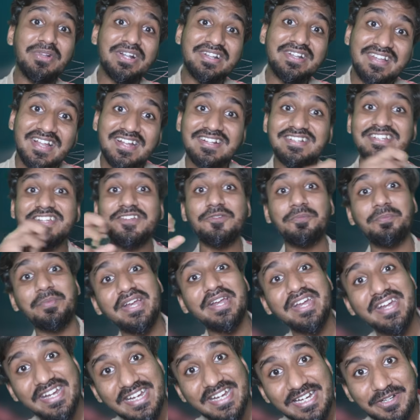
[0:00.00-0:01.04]
will suck this
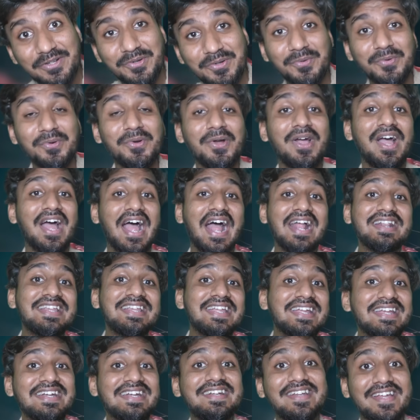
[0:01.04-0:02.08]
prey into and
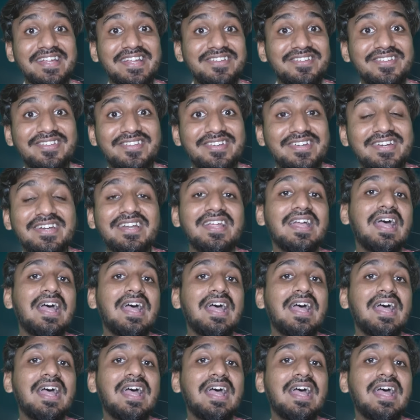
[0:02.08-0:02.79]
they get digested